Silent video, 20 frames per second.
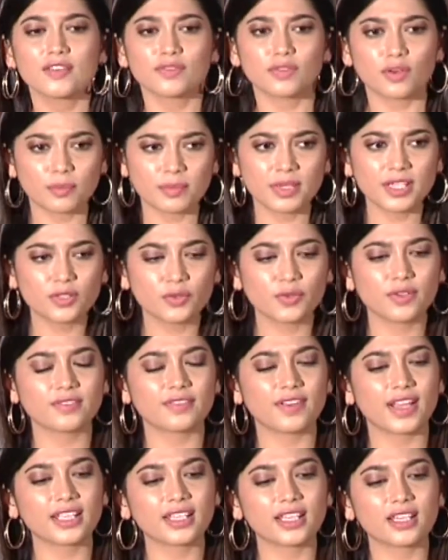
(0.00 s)
For me to, in
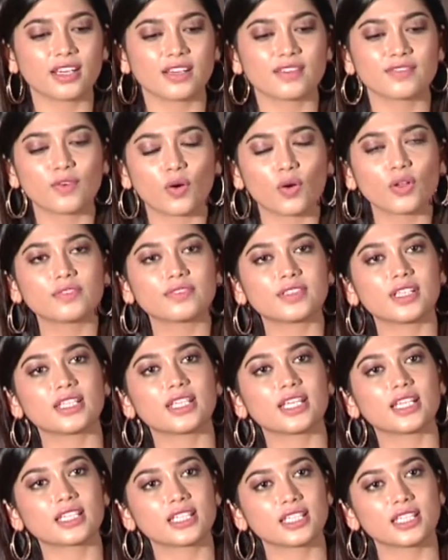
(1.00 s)
fact, get involved
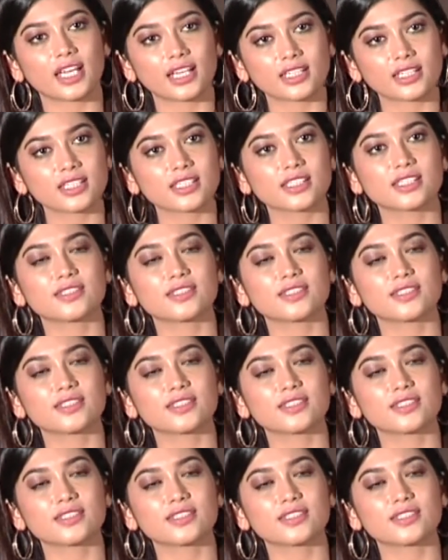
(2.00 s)
and get connected,